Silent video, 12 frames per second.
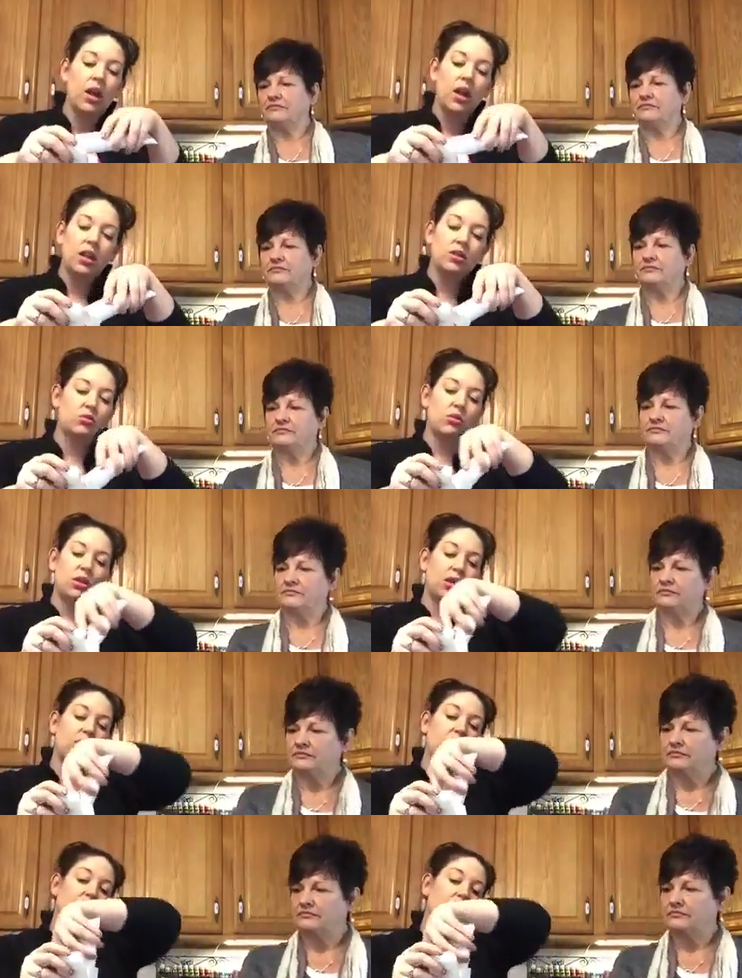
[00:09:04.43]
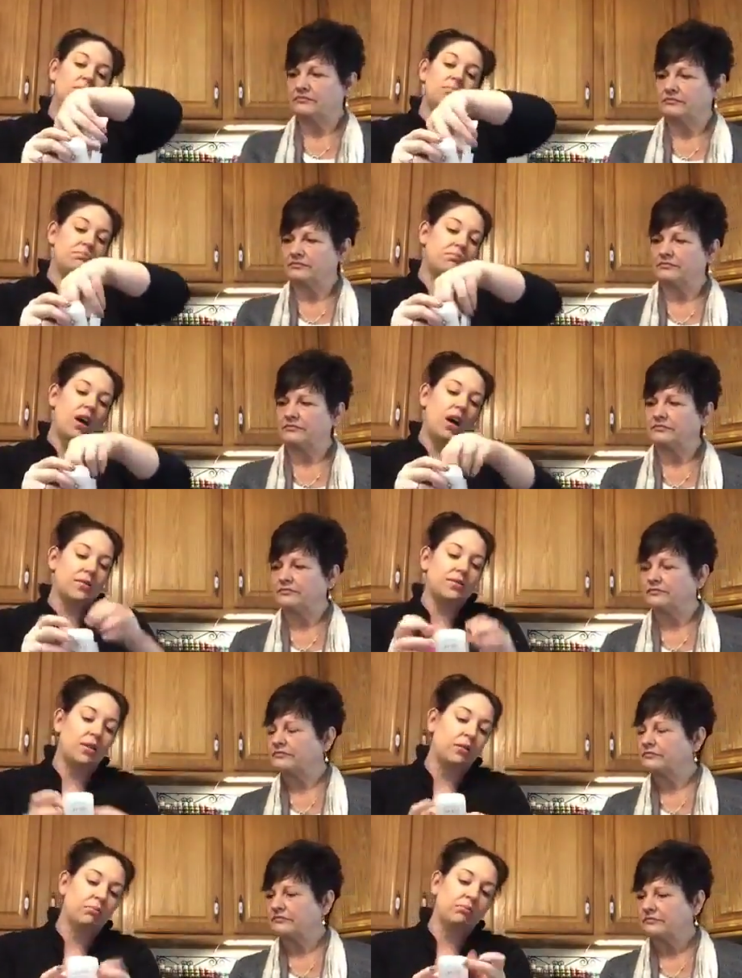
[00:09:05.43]
Speaker 1: It's really good.
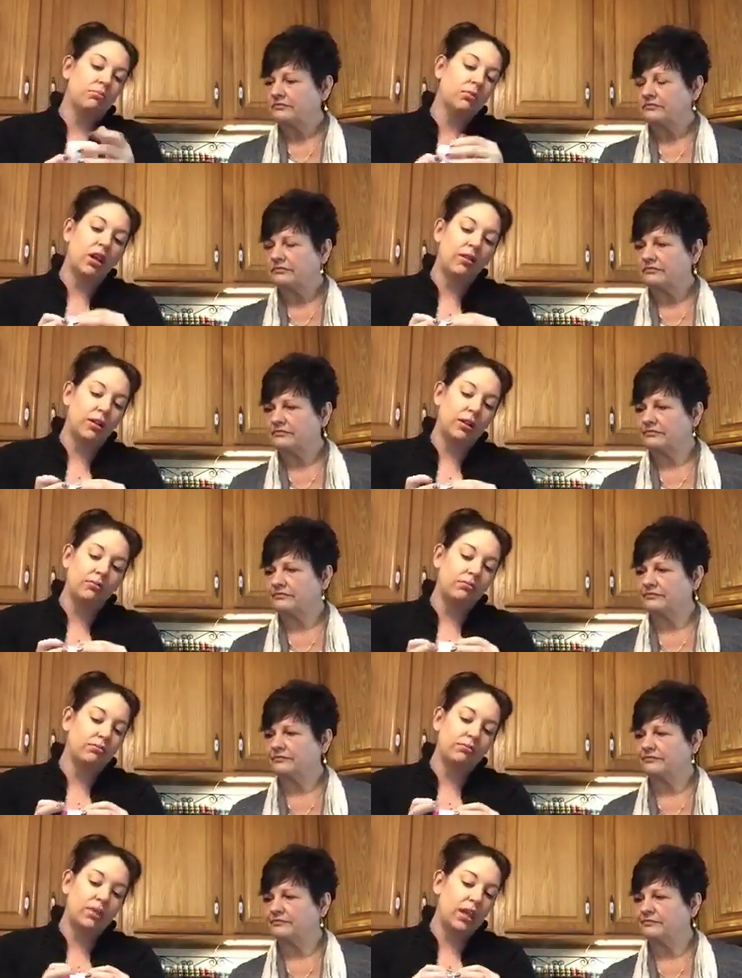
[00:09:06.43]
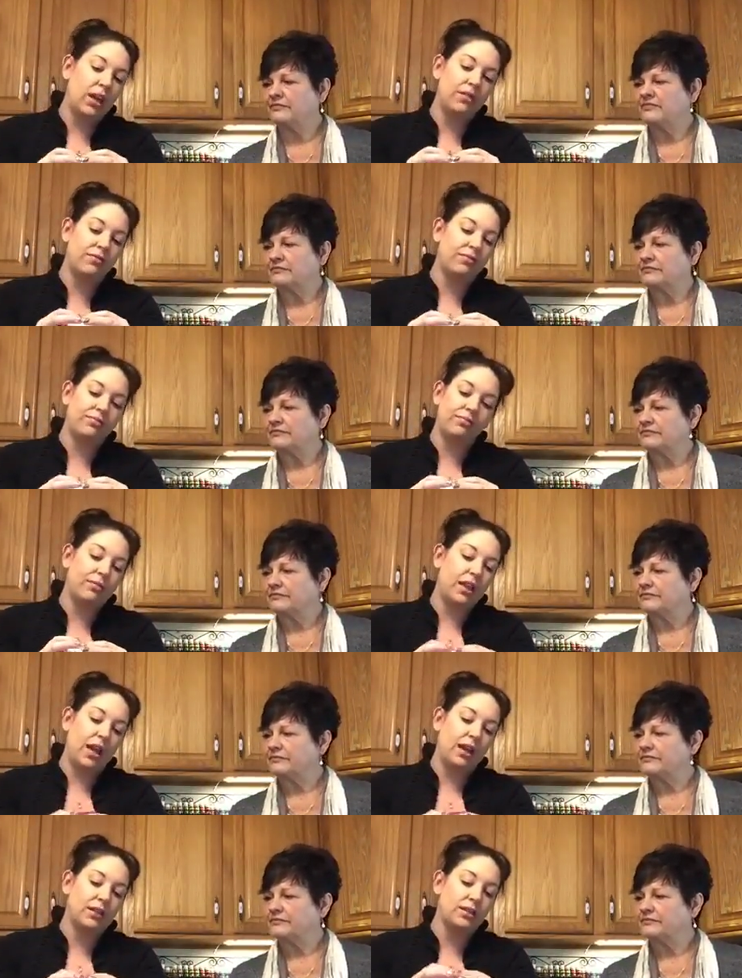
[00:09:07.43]
Awesome. Love it. They have,
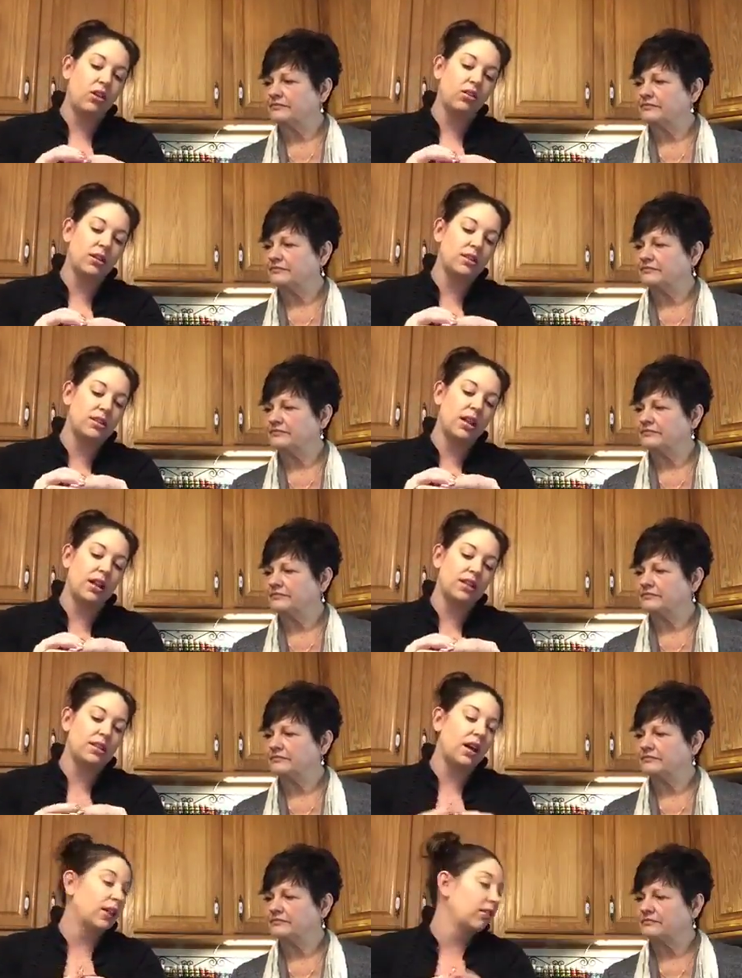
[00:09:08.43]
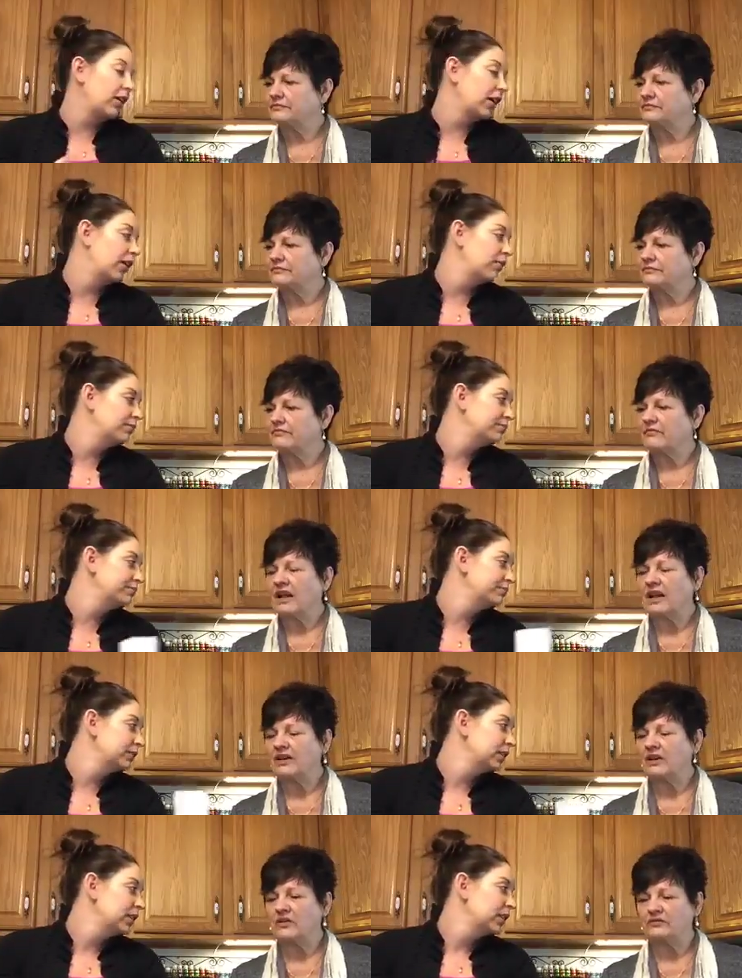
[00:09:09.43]
yeah, it's hard. It's not in stock right now.
Speaker 2: I
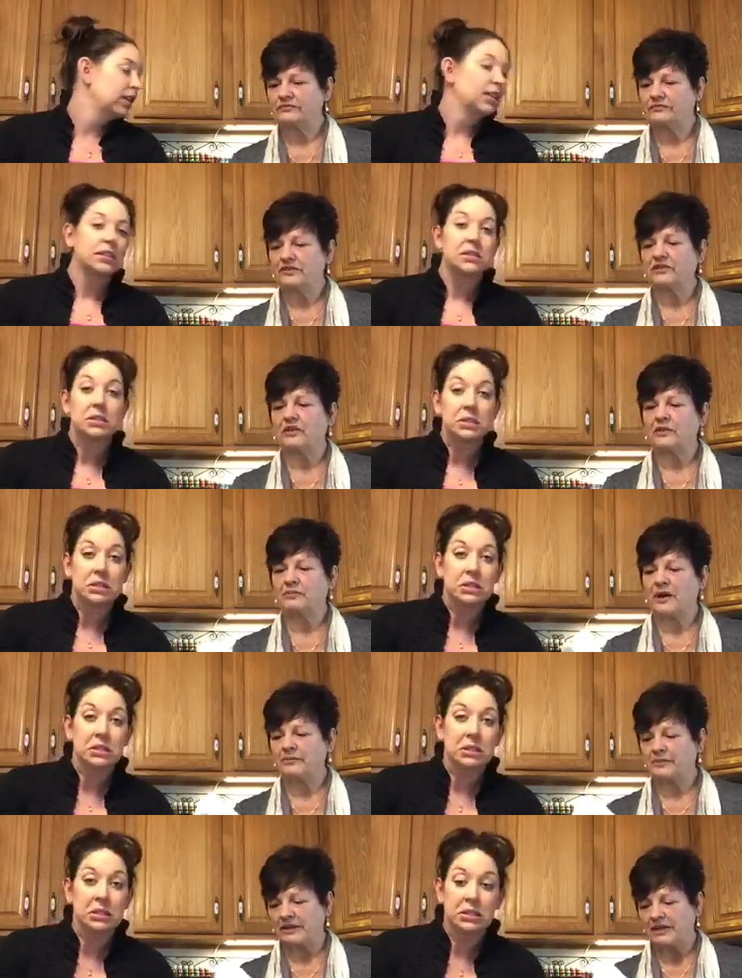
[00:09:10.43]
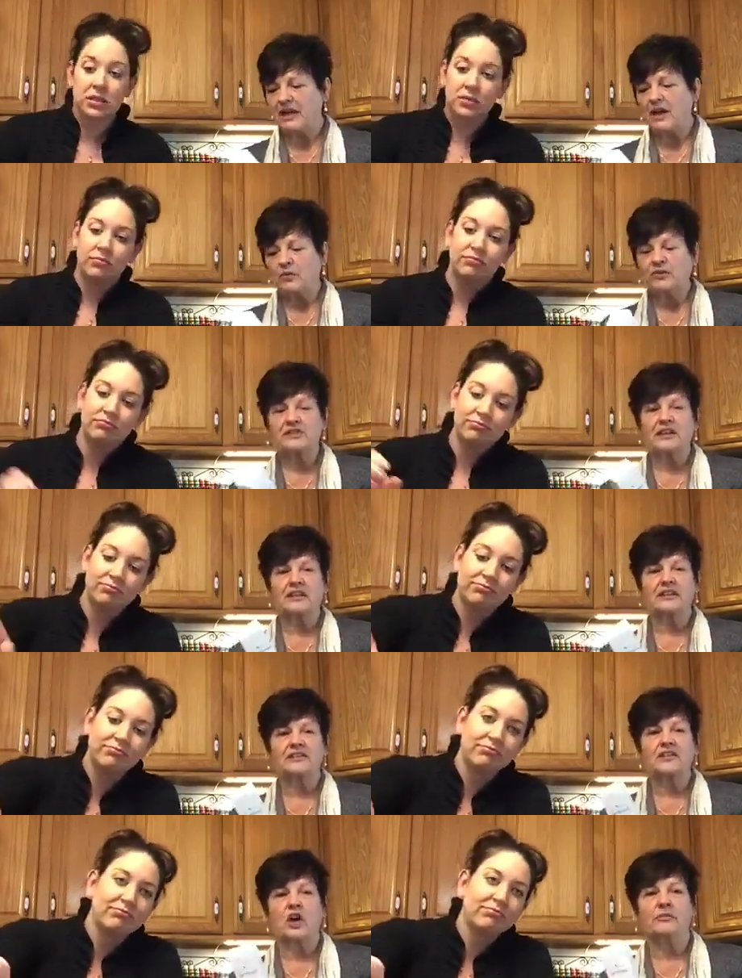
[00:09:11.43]
know. So I'm probably mm-hmm. we're sending
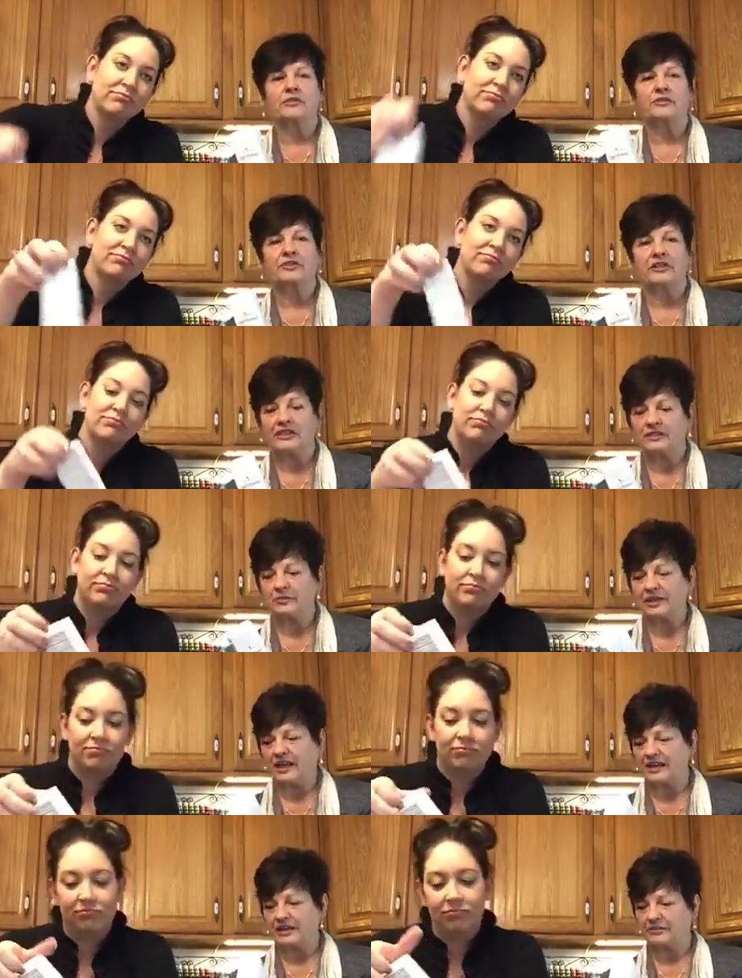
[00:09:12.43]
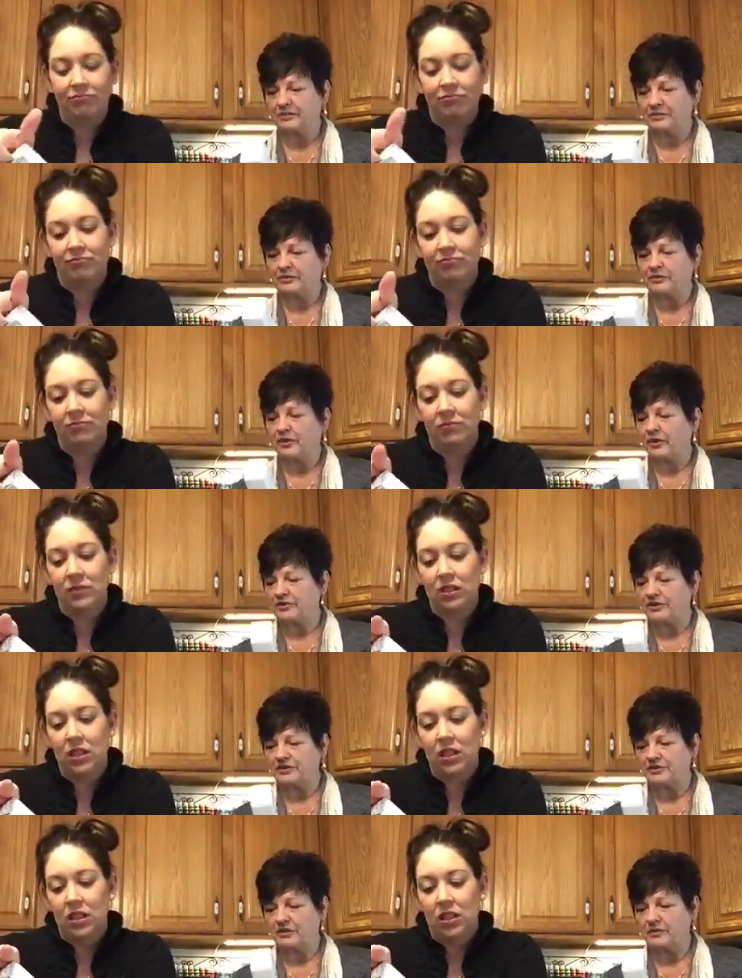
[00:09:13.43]
this home if we can't get one before
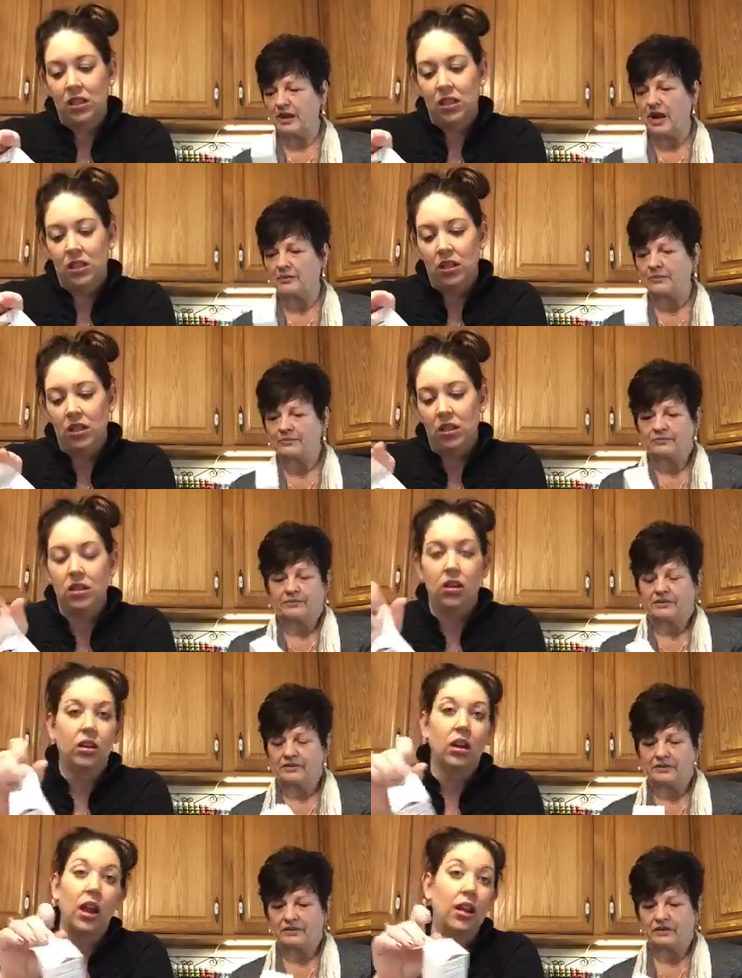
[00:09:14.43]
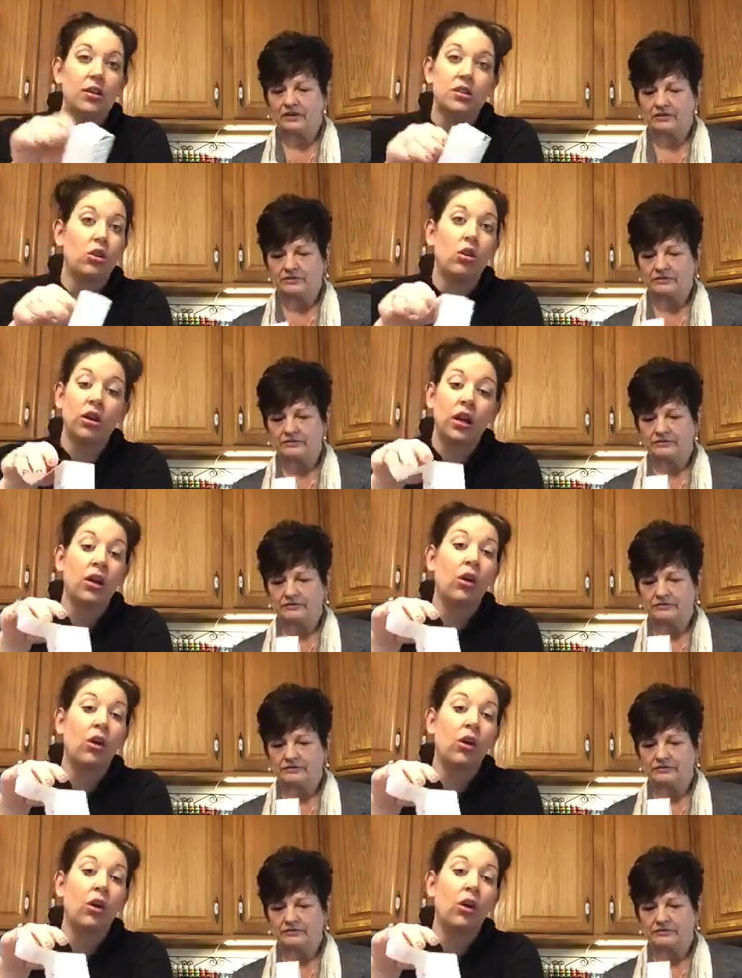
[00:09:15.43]
she's. I, it's all
Speaker 1: good. Otherwise, coconut